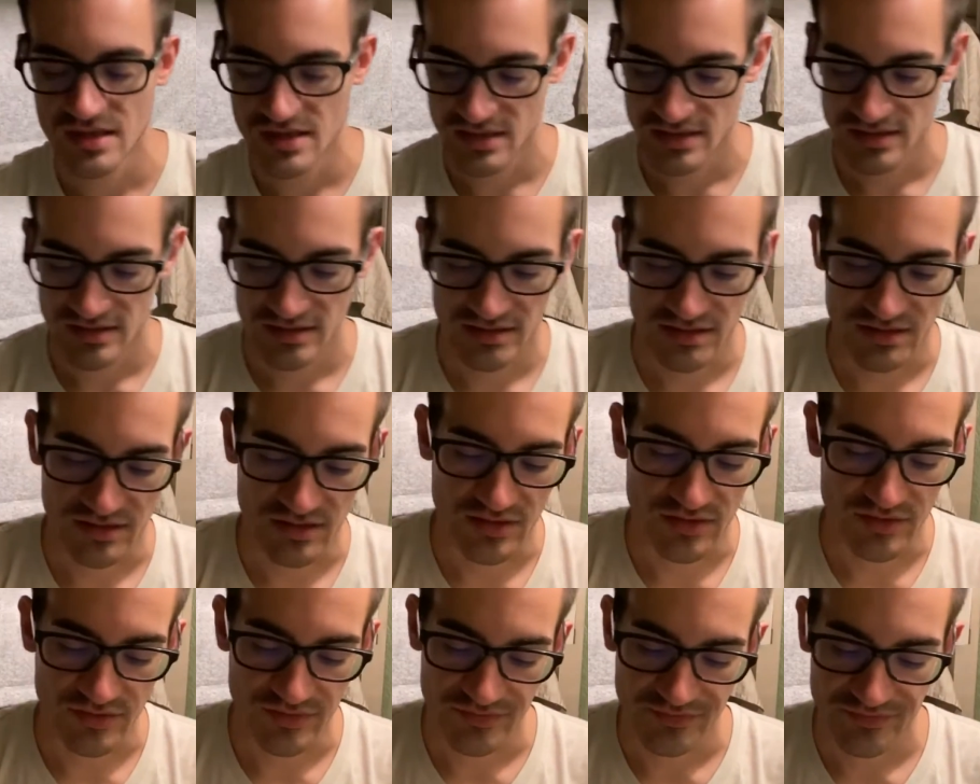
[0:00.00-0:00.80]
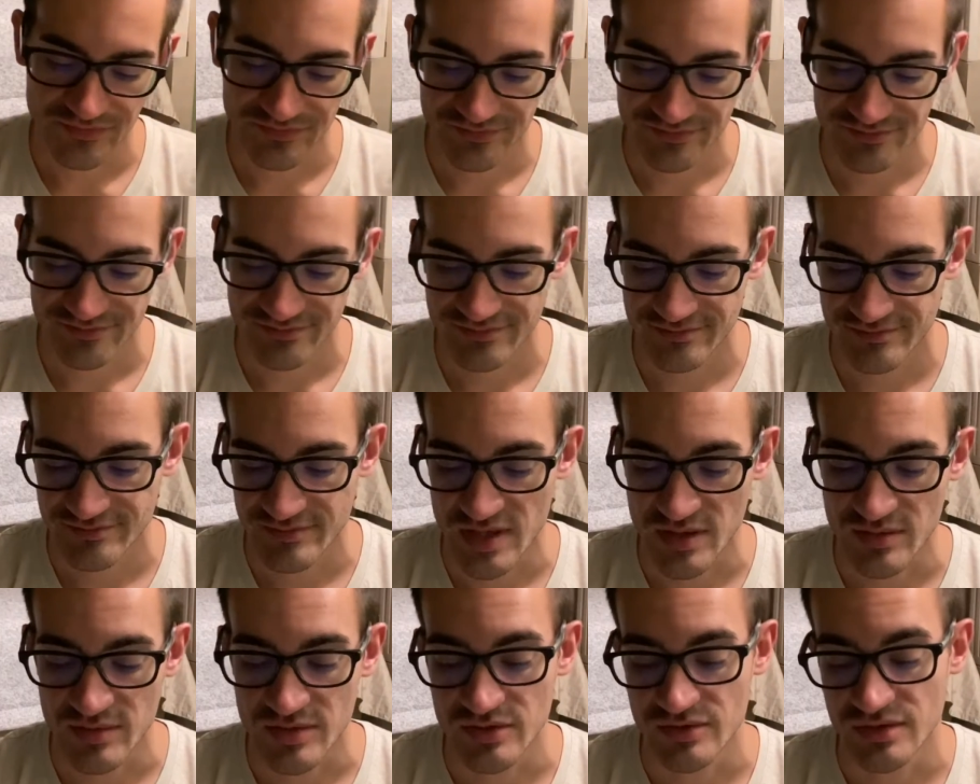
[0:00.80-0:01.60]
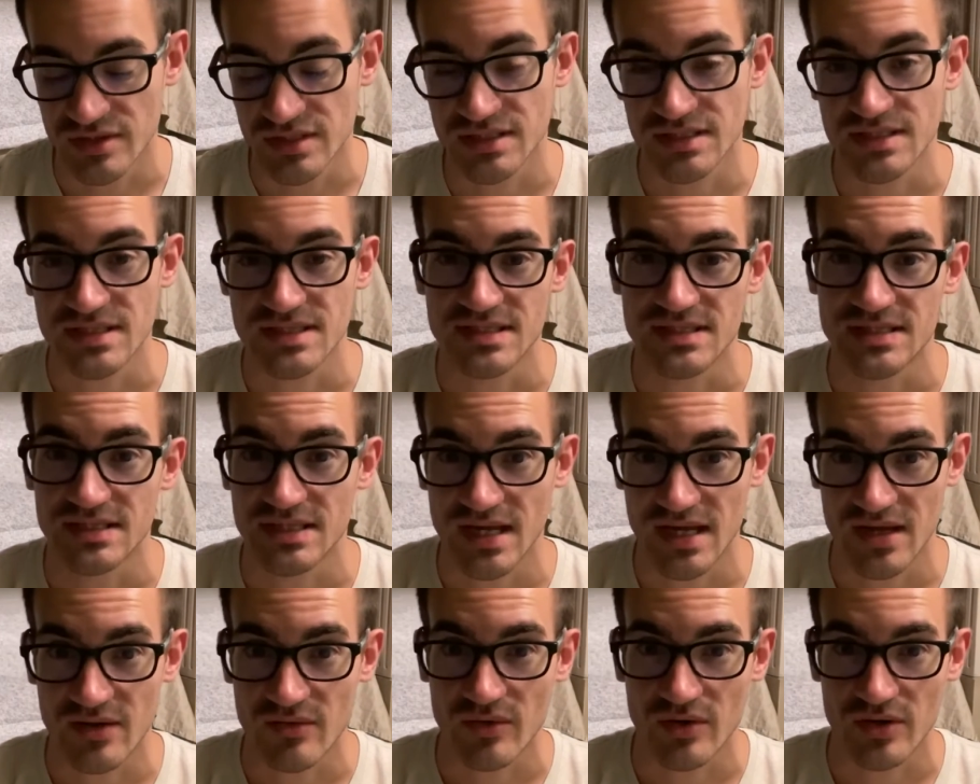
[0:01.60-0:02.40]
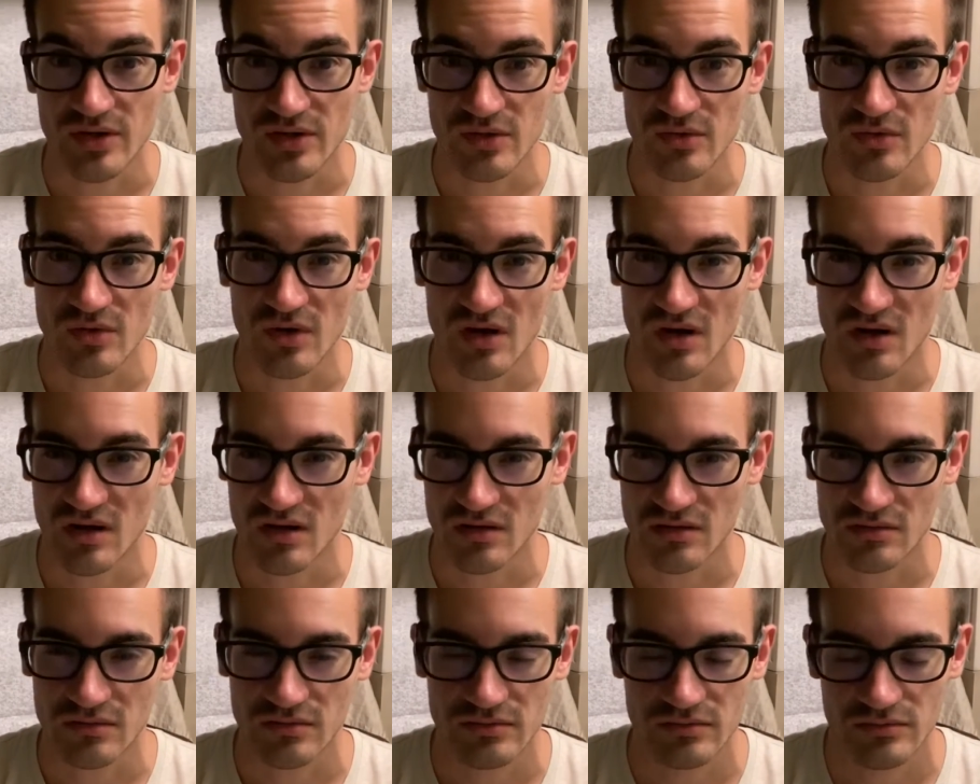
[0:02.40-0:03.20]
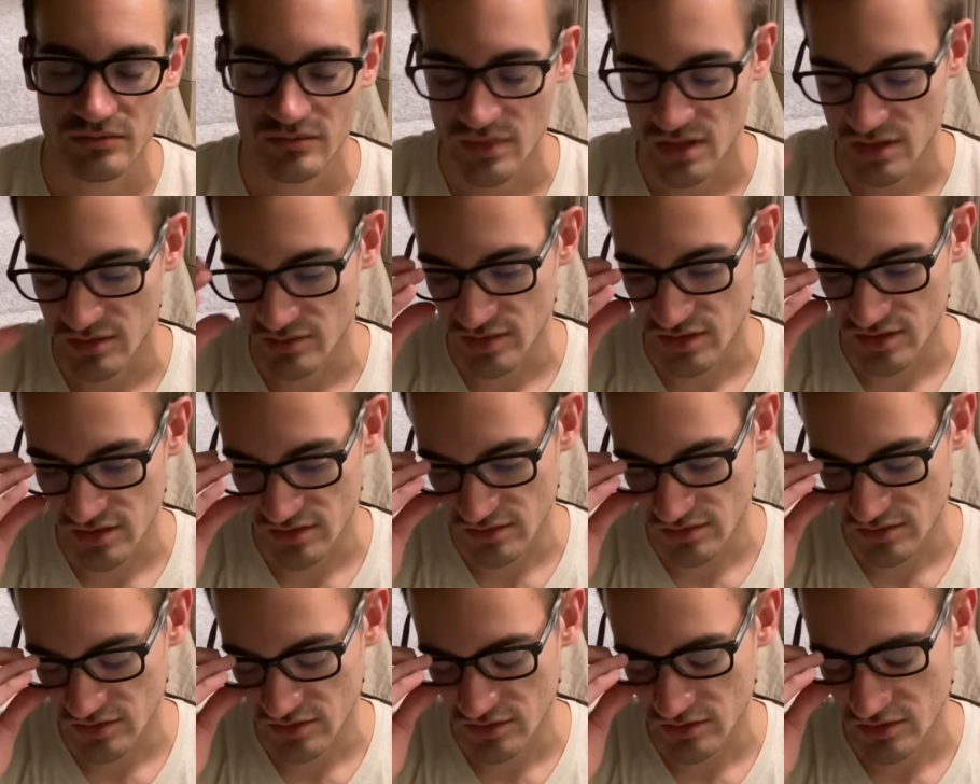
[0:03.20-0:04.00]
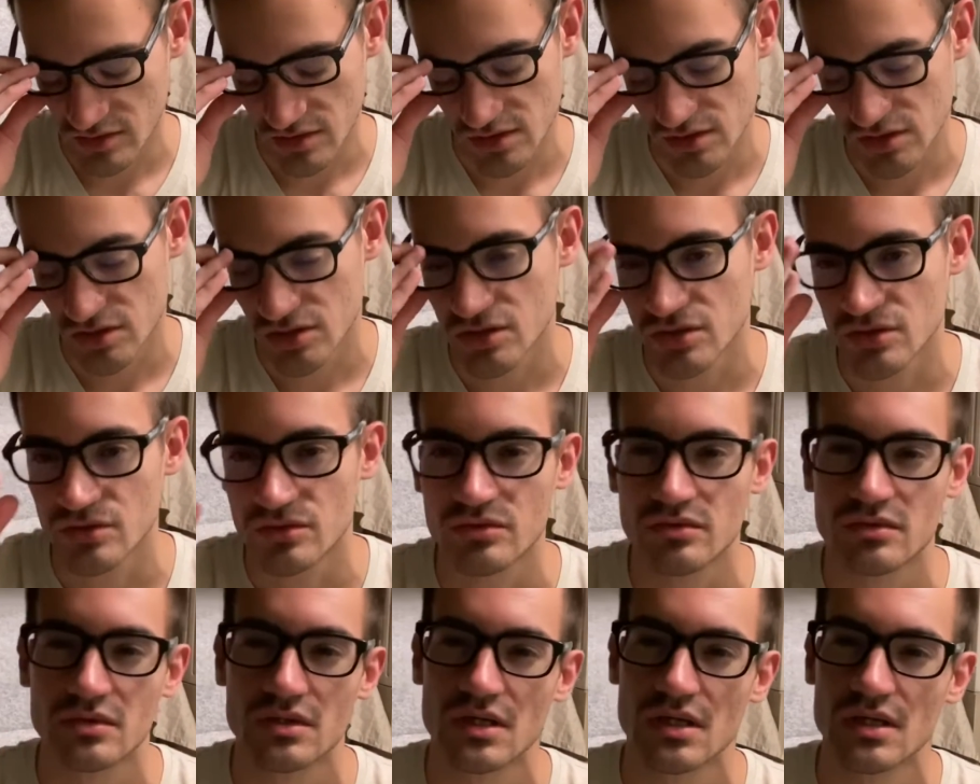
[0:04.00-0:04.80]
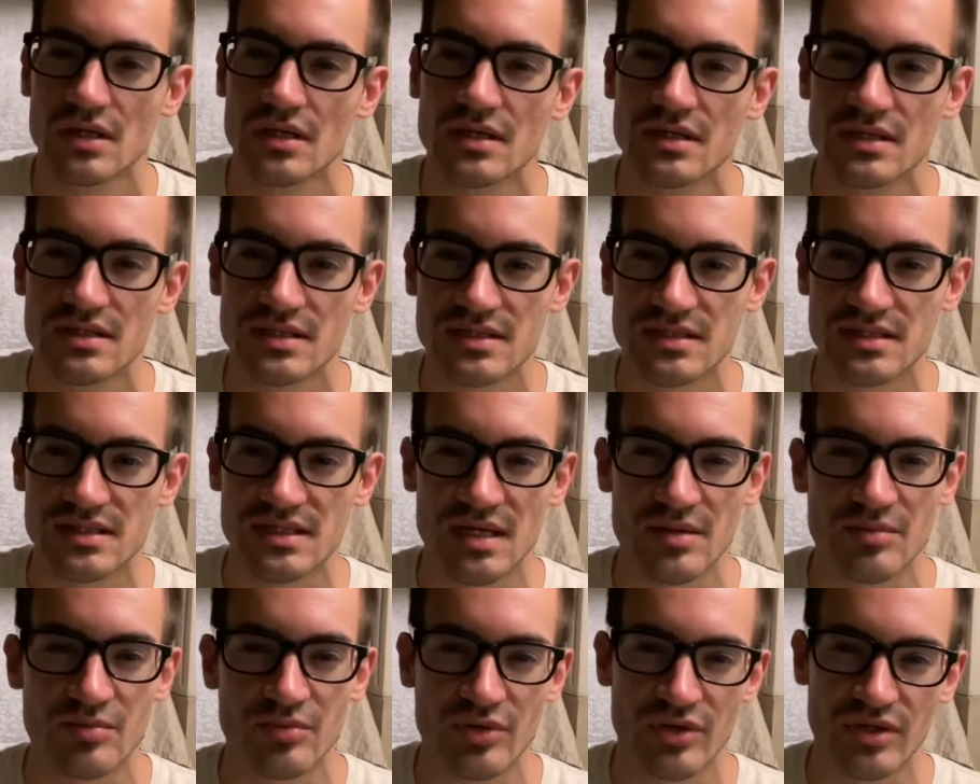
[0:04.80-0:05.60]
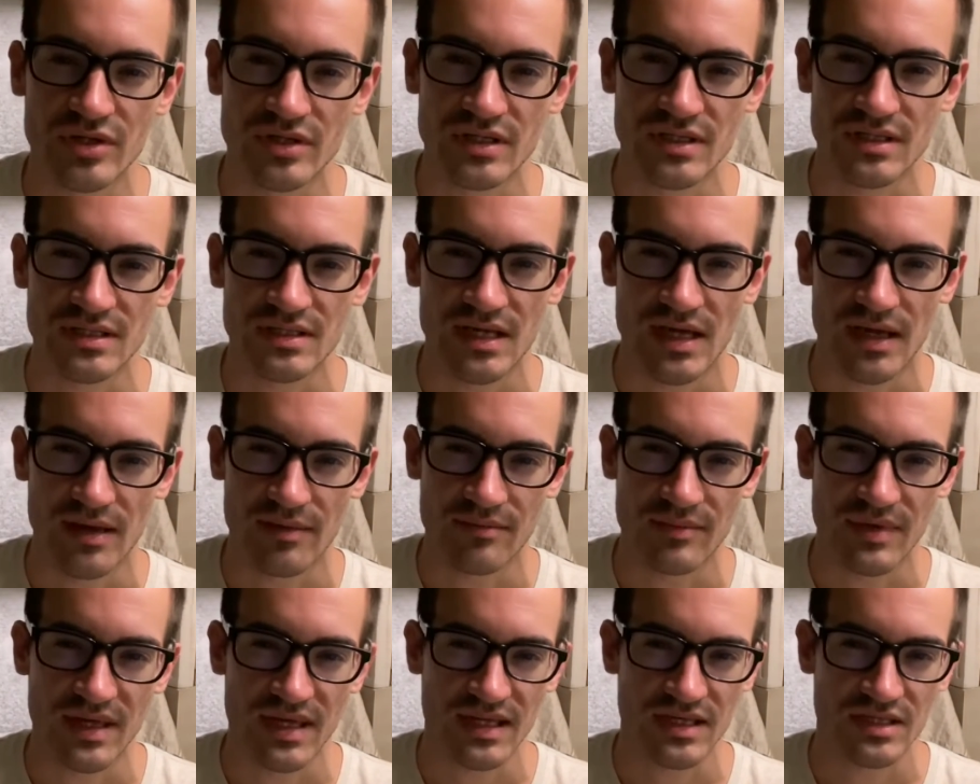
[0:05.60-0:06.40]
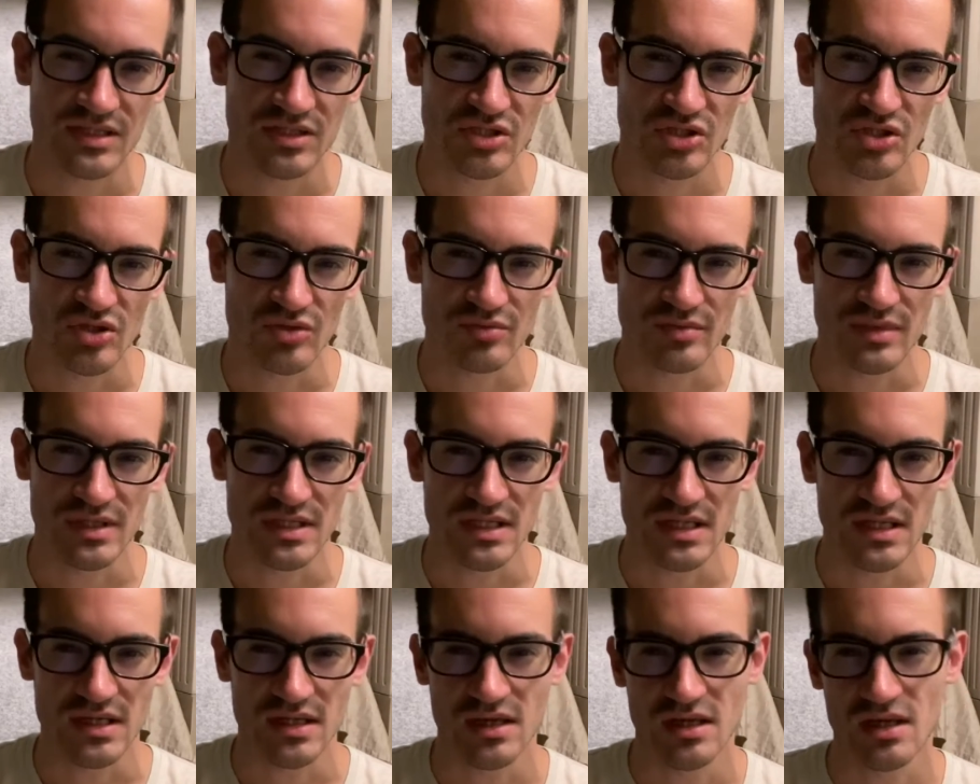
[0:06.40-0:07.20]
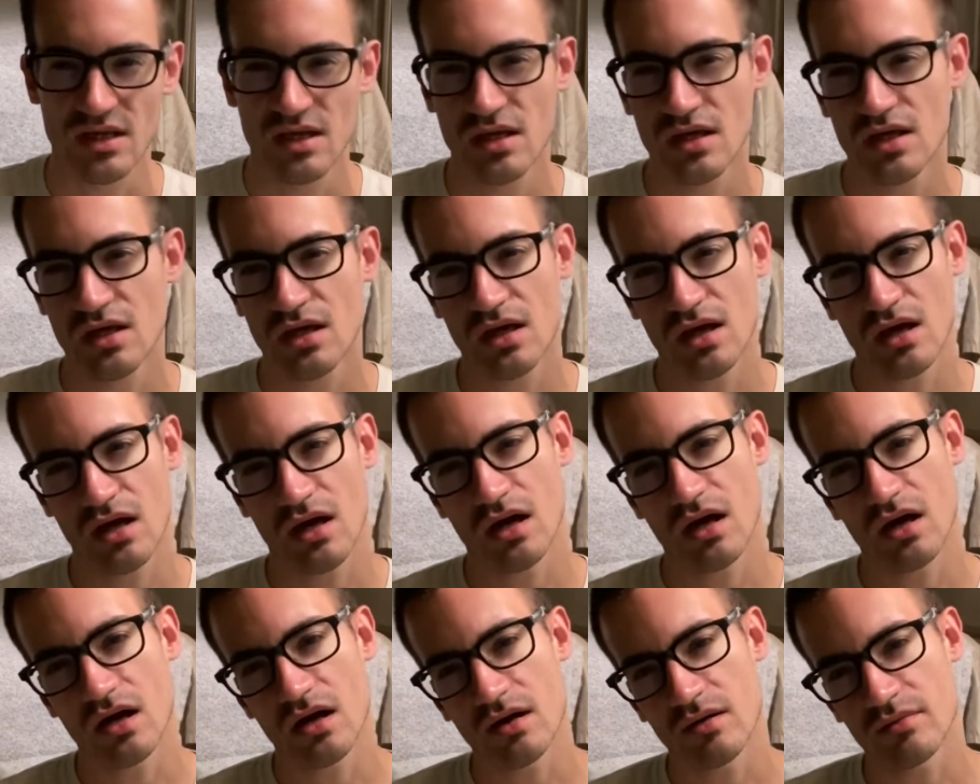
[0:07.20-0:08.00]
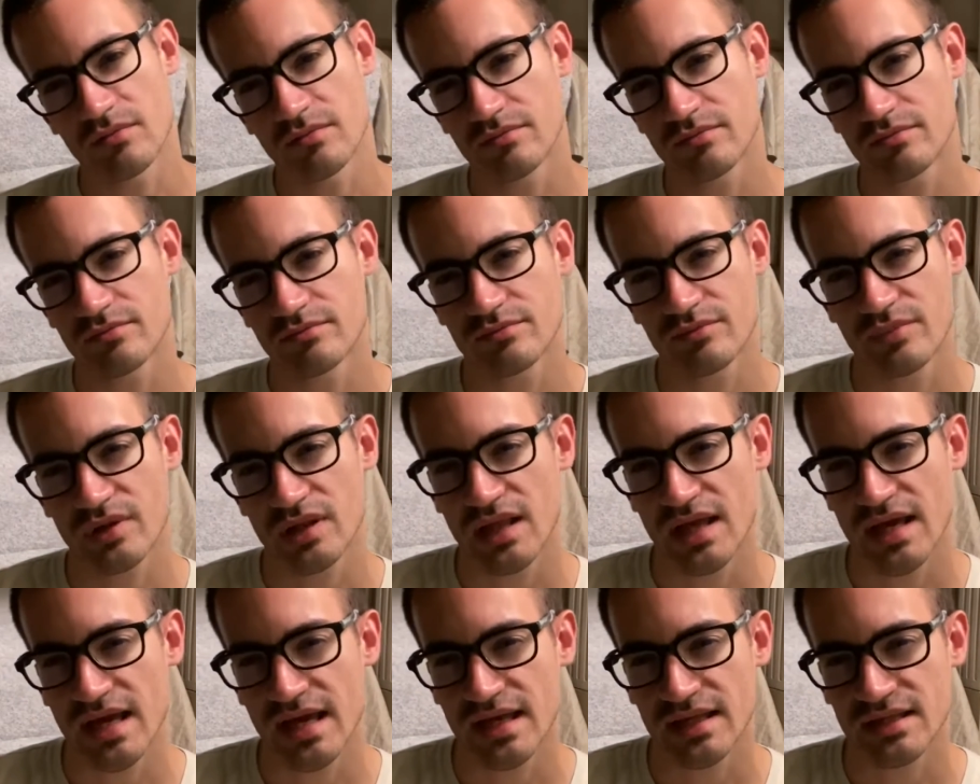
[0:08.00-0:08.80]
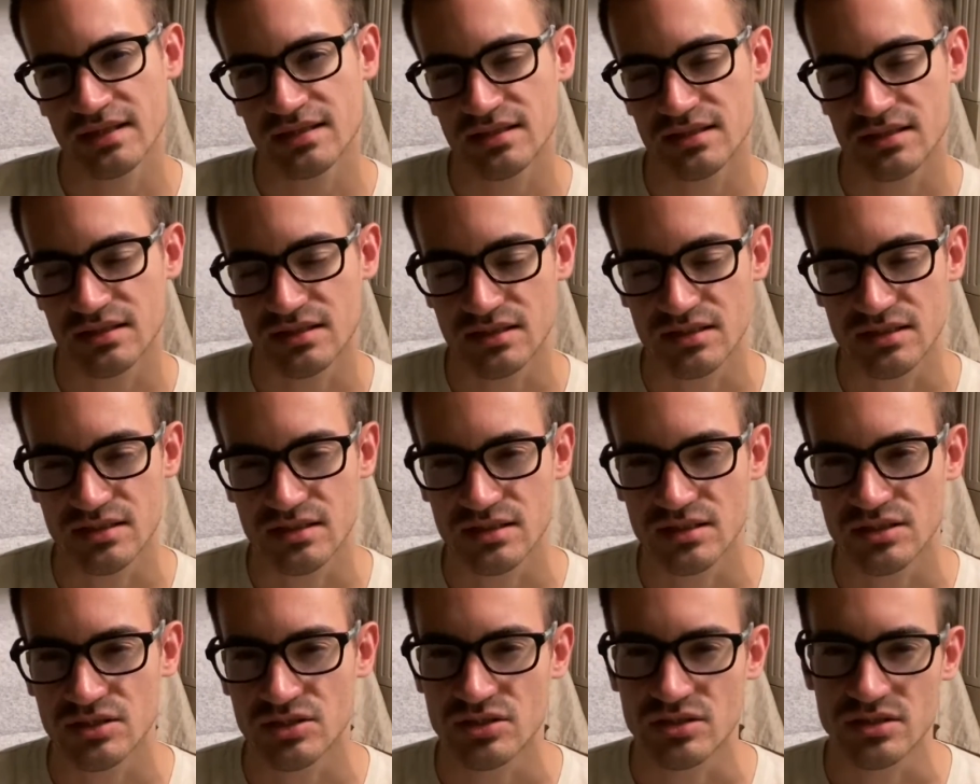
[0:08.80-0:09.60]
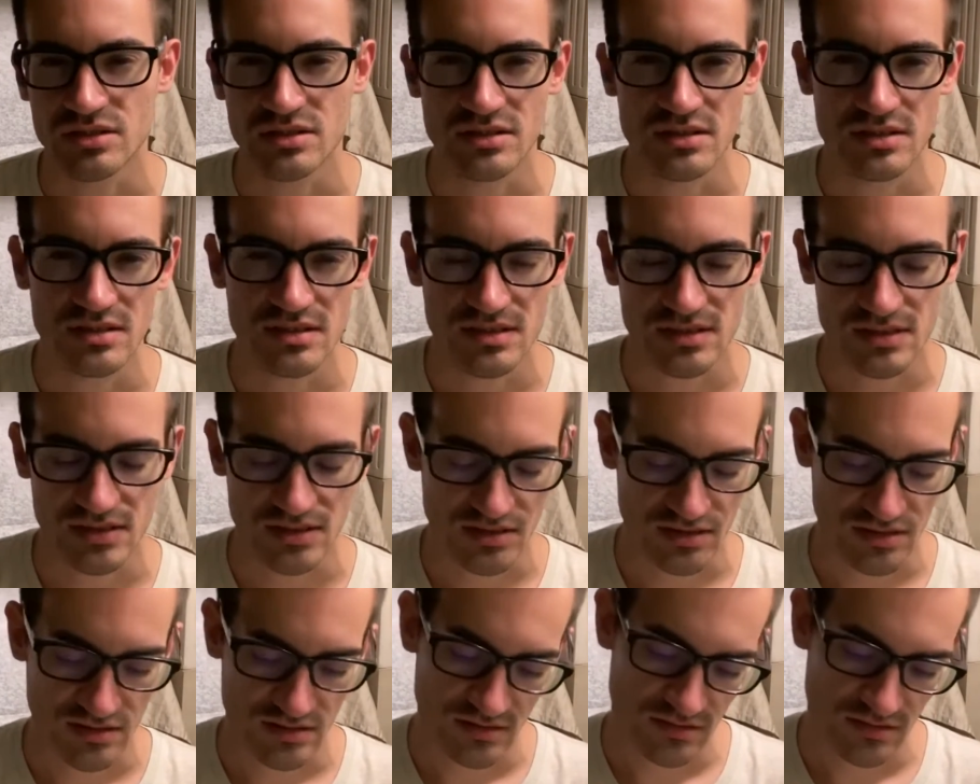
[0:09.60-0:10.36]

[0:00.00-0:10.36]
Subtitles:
So maybe you need to stay where you are. Maybe you need to stay put and not make so many plans and decisions.